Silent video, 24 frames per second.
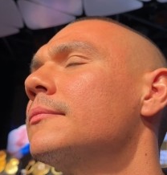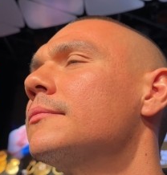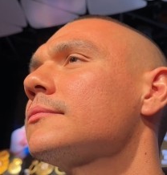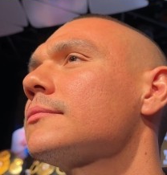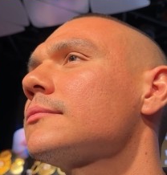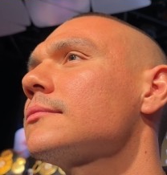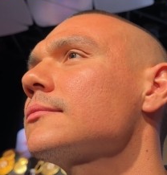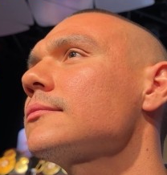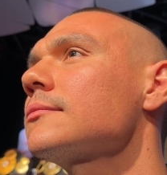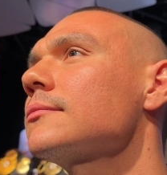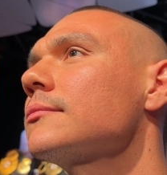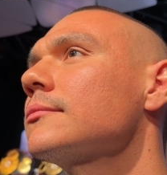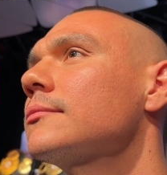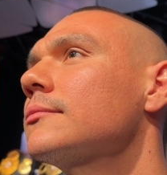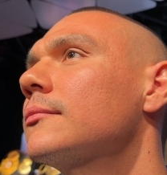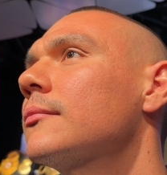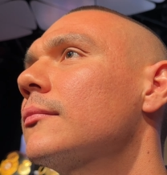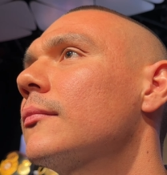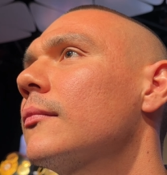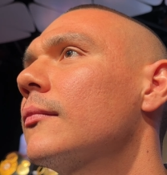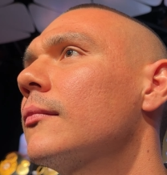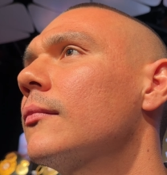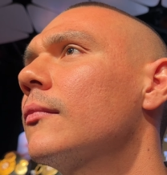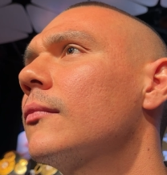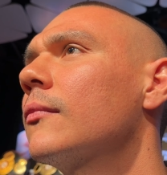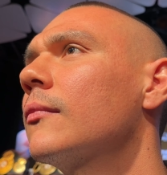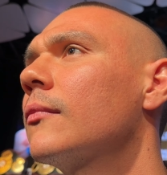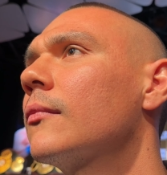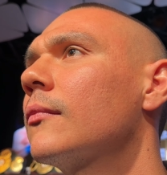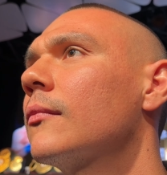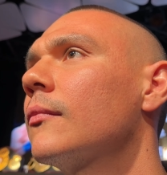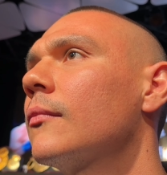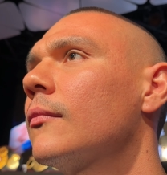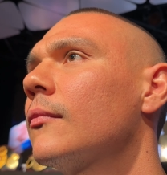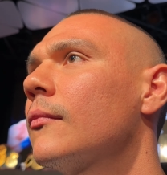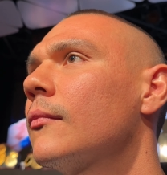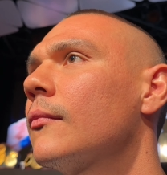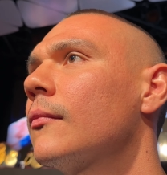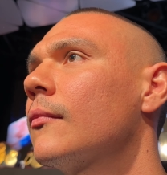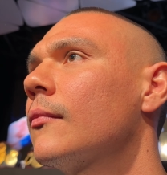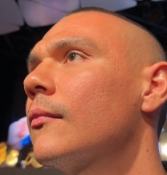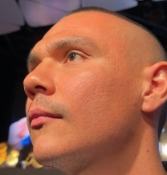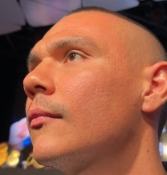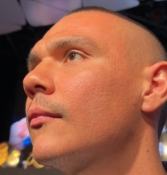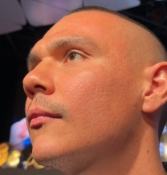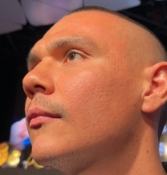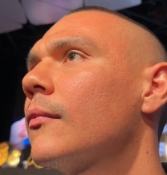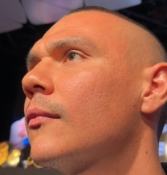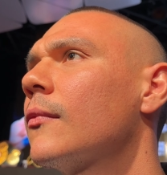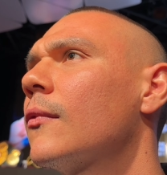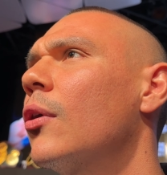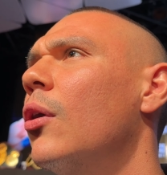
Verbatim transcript: avoiding him to take a lesser fight.